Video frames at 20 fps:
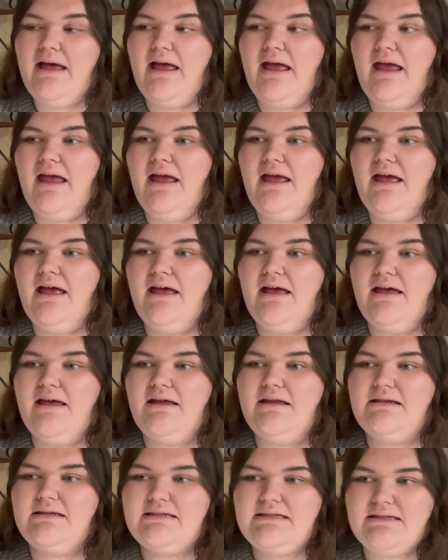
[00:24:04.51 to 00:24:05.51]

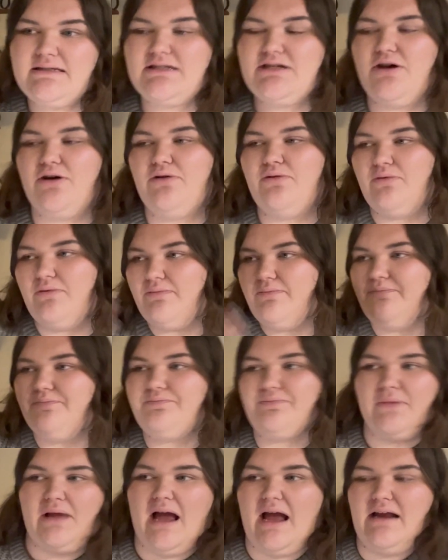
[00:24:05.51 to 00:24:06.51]
And so
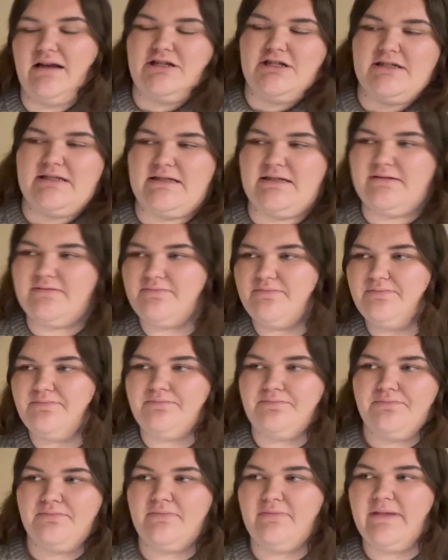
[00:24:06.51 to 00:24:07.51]

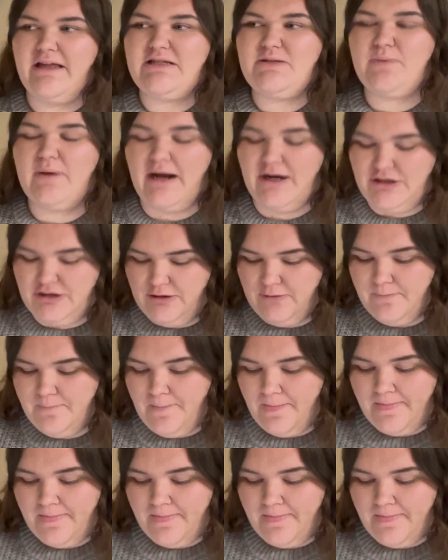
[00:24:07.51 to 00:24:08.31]
that's what I do.